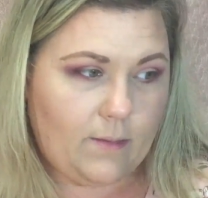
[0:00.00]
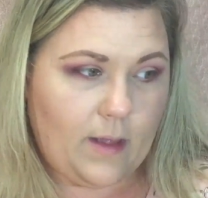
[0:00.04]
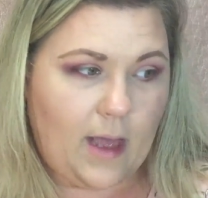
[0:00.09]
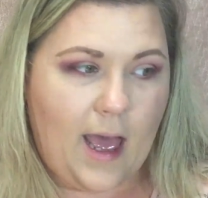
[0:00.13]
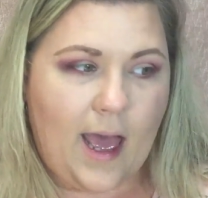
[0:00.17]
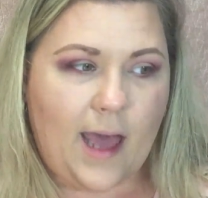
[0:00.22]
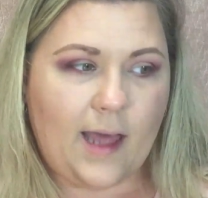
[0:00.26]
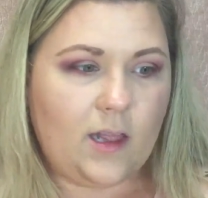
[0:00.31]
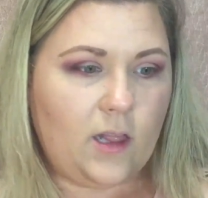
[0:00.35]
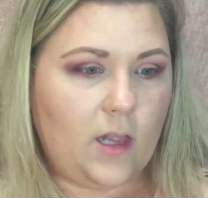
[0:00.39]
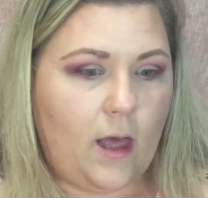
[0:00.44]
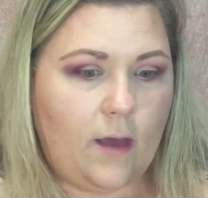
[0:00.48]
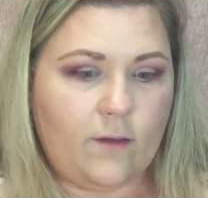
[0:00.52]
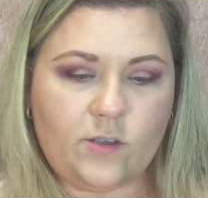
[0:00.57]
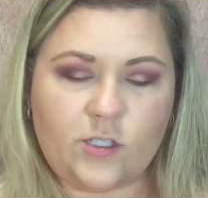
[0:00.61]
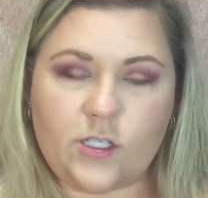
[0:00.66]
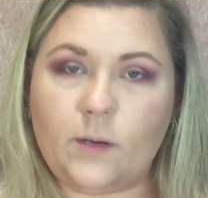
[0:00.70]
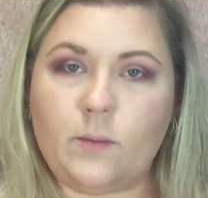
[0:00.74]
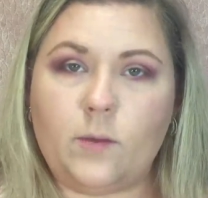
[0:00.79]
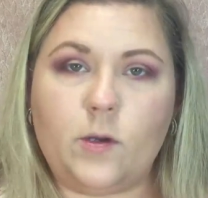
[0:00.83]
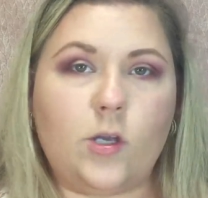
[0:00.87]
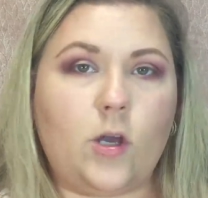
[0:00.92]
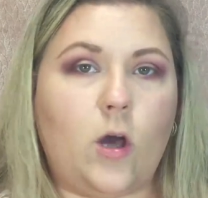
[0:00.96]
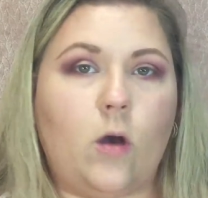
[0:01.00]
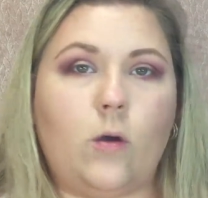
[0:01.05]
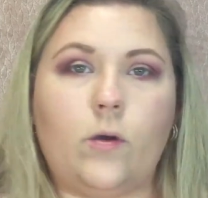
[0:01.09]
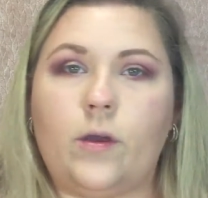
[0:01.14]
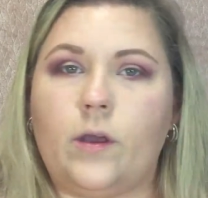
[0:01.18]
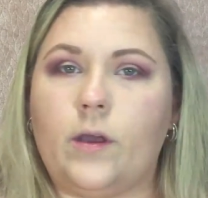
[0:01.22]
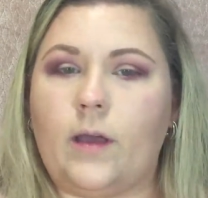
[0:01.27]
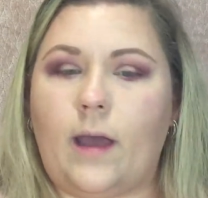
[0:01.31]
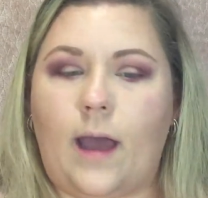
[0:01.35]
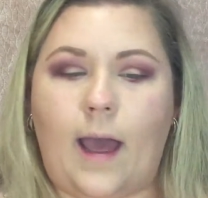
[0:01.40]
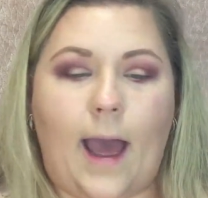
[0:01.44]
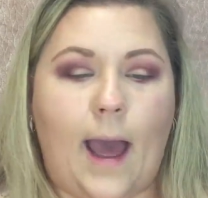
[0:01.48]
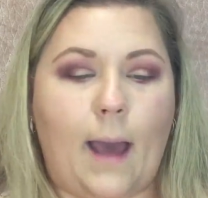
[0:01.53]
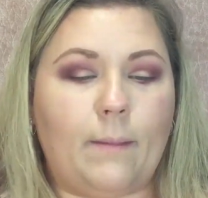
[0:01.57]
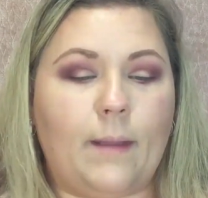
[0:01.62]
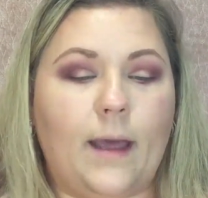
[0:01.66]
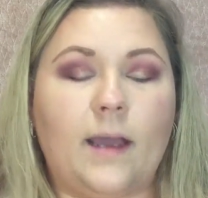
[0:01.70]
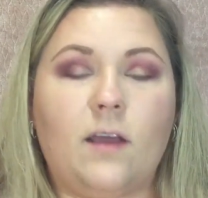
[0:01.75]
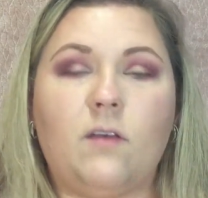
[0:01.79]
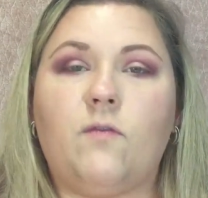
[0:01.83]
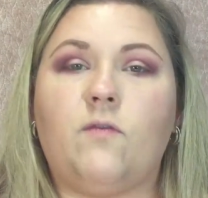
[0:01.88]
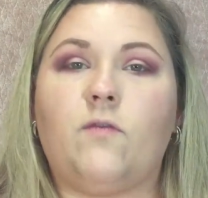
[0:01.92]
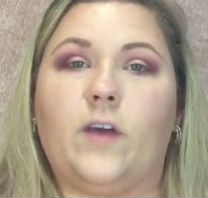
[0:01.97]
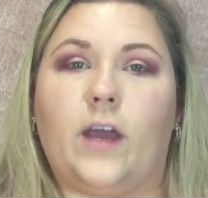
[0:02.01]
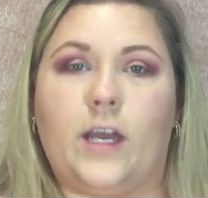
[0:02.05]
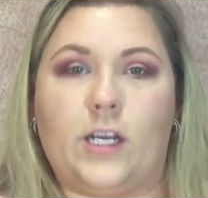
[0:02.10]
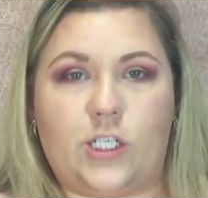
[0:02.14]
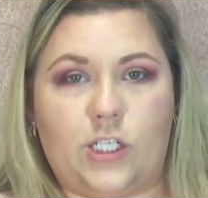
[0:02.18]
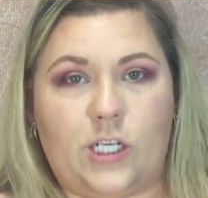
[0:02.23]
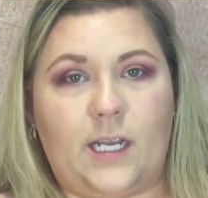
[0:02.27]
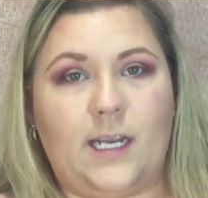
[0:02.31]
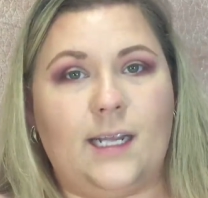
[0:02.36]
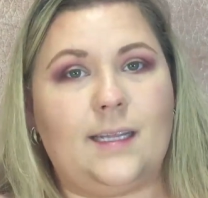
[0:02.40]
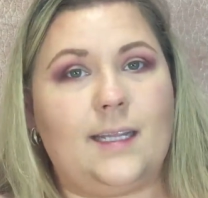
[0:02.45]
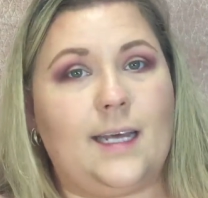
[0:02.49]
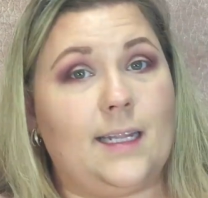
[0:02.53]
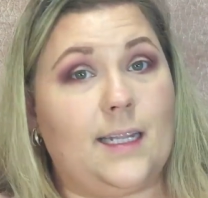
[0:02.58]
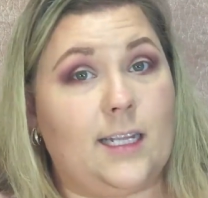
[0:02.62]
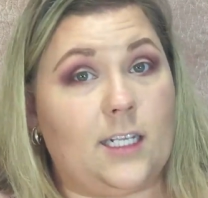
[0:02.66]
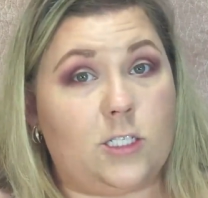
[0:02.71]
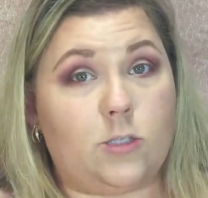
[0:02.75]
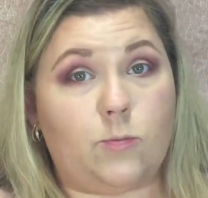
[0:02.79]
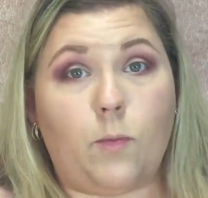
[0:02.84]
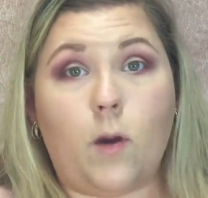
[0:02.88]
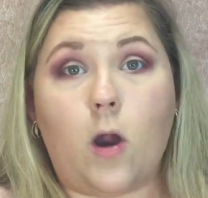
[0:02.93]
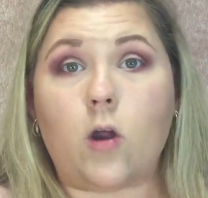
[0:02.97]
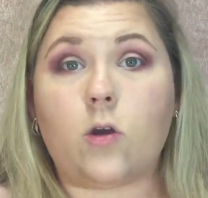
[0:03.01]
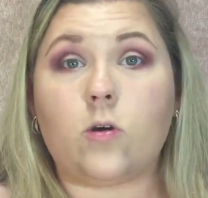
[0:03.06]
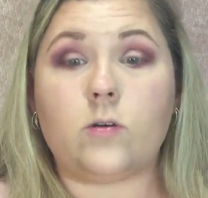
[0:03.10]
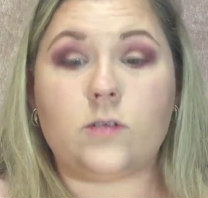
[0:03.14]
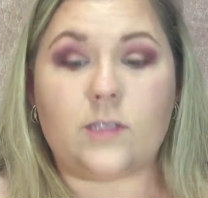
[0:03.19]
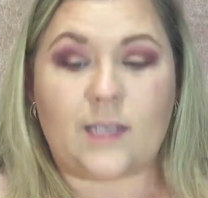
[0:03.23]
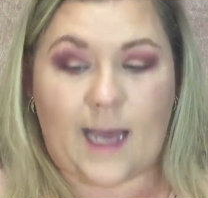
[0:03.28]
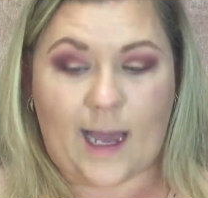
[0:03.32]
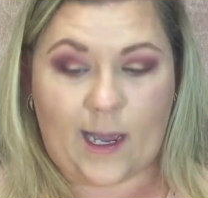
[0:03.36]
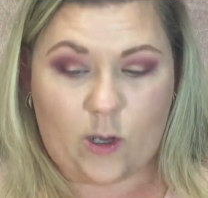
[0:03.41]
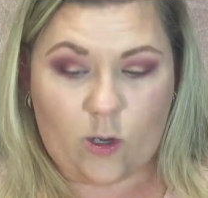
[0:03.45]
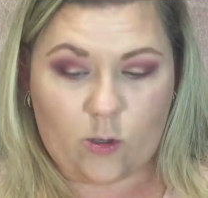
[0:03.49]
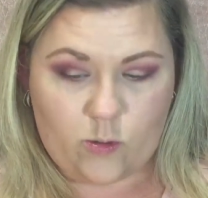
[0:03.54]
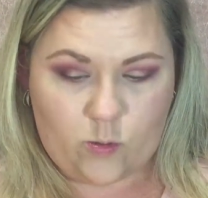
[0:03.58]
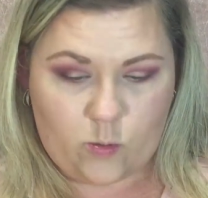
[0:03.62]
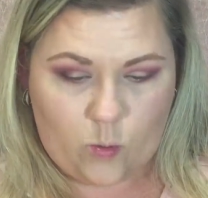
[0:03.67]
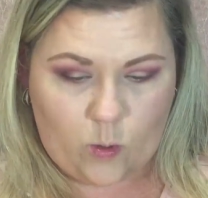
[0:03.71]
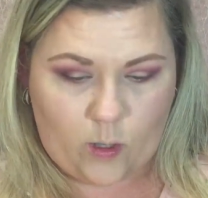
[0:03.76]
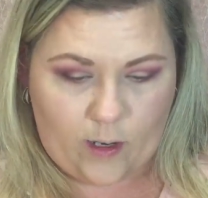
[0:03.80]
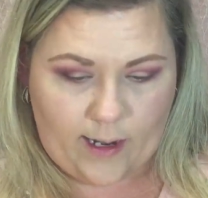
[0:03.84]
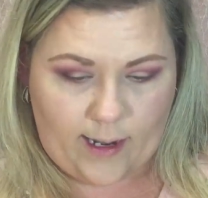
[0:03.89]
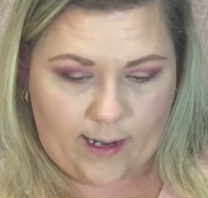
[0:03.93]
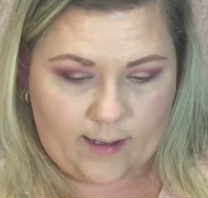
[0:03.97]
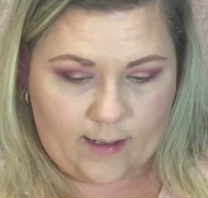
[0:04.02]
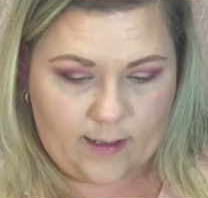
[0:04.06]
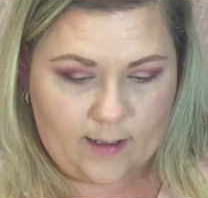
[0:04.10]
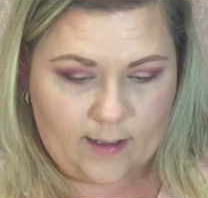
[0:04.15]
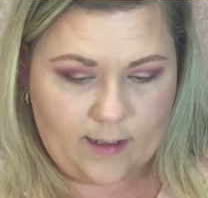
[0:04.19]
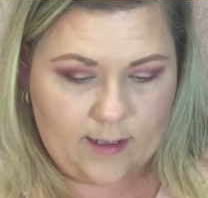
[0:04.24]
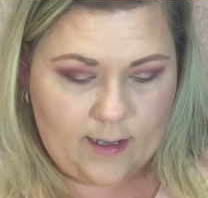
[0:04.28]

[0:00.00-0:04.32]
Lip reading: I love shimmer, y'all. I'm like a fish. Anything that sparkles, I go toward it.